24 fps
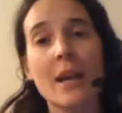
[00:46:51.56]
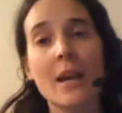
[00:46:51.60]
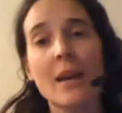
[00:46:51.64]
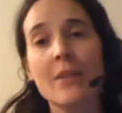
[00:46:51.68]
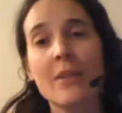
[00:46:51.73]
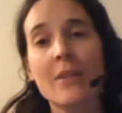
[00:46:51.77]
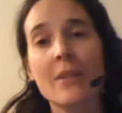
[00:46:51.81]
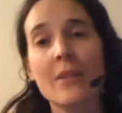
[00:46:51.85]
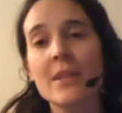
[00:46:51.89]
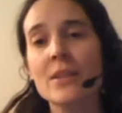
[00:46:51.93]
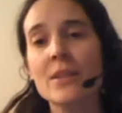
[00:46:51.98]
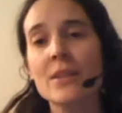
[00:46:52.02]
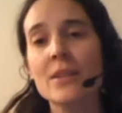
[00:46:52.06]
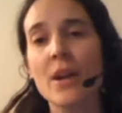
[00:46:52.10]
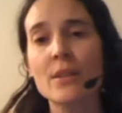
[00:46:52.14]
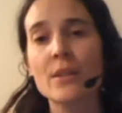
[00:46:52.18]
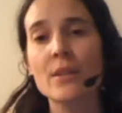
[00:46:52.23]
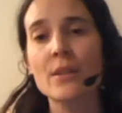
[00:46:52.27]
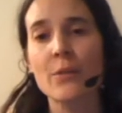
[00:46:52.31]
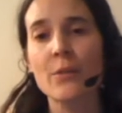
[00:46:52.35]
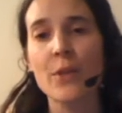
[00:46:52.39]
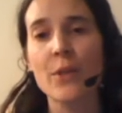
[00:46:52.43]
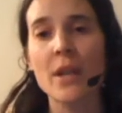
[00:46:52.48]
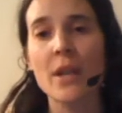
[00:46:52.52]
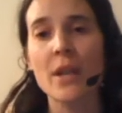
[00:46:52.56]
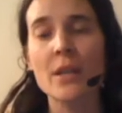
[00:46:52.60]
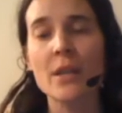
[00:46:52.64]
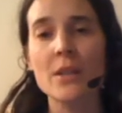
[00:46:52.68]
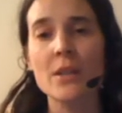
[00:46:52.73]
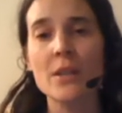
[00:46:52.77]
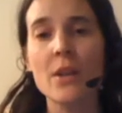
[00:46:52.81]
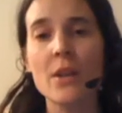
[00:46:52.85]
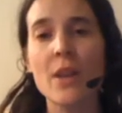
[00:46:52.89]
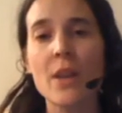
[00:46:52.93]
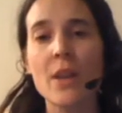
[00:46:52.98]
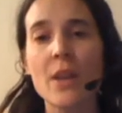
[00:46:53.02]
and this kind of thing.
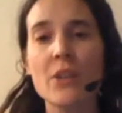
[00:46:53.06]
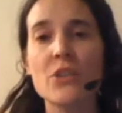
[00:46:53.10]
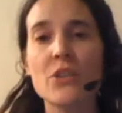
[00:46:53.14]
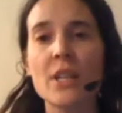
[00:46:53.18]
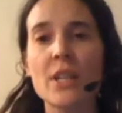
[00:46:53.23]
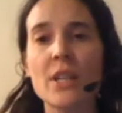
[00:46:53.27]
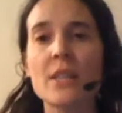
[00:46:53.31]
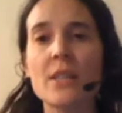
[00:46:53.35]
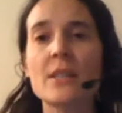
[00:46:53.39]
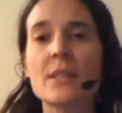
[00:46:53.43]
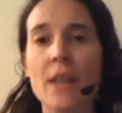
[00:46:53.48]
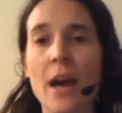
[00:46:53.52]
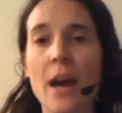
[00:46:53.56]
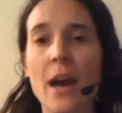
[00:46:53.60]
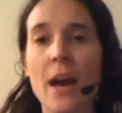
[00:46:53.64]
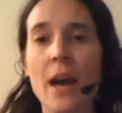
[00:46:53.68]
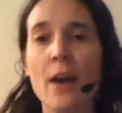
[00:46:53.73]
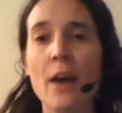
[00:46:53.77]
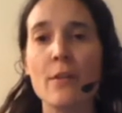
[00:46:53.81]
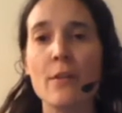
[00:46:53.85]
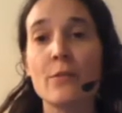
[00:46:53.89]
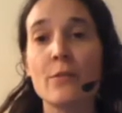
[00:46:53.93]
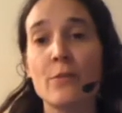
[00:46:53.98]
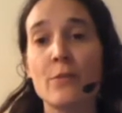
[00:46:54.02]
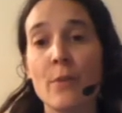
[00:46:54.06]
So their genes have